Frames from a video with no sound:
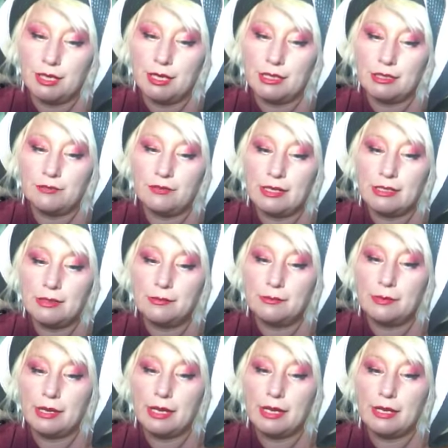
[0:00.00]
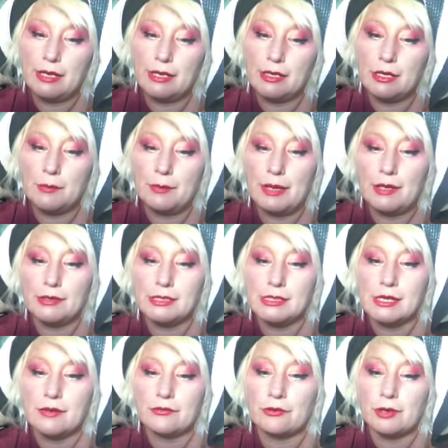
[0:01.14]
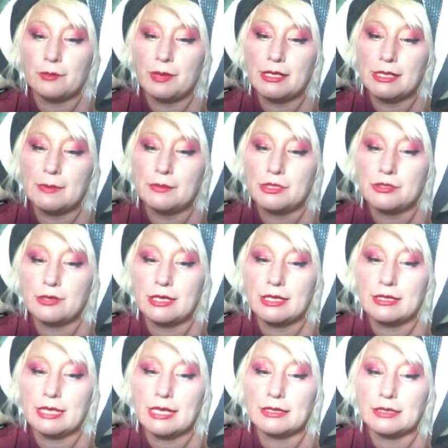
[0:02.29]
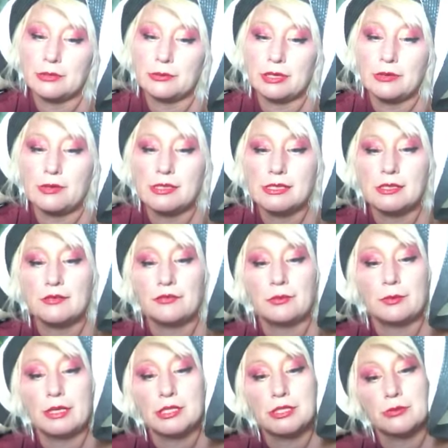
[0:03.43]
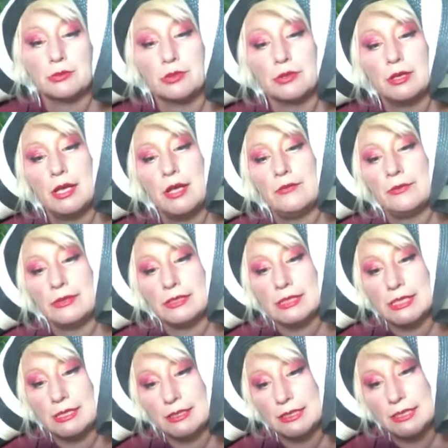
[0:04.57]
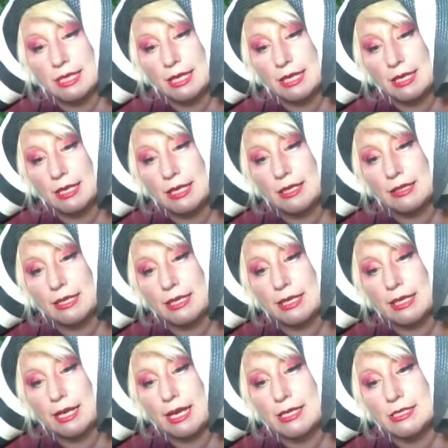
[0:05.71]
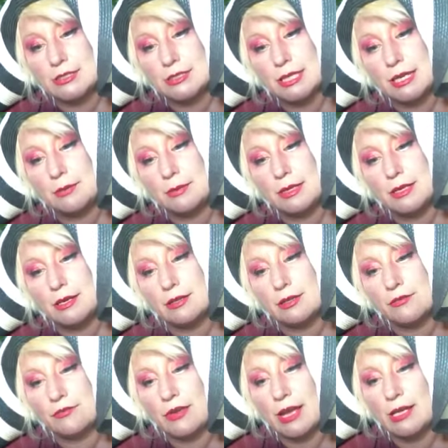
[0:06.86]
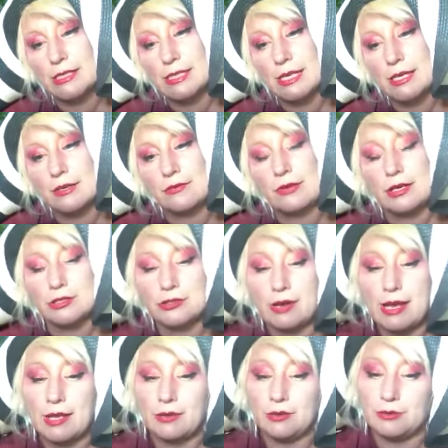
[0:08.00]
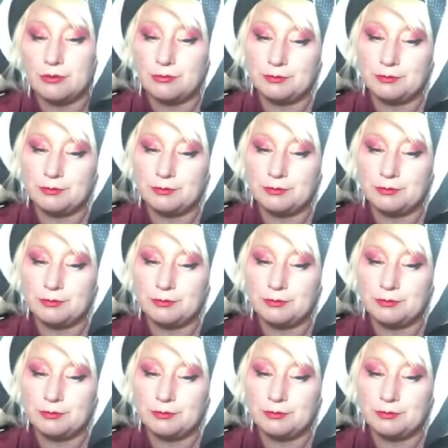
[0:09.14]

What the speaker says: A defendant may compel discovery by demonstrating that the requested information will facilitate the ascertainment of the facts in a fair trial.